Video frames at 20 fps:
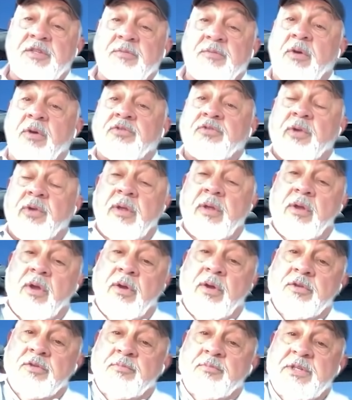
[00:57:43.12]
smoke trail
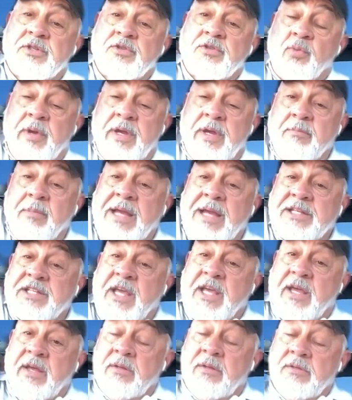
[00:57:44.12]
goes between my
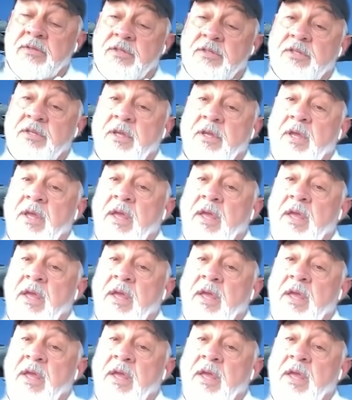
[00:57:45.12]
tails